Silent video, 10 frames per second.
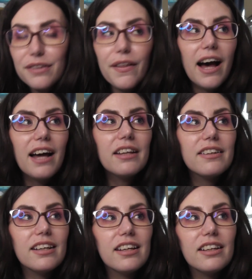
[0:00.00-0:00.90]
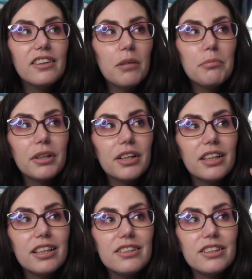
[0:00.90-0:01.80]
that number
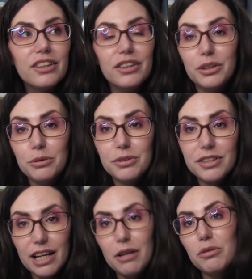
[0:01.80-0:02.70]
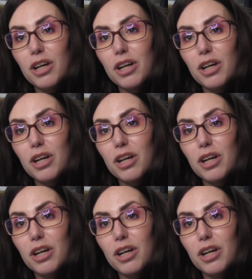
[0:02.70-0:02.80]
is gonna go down.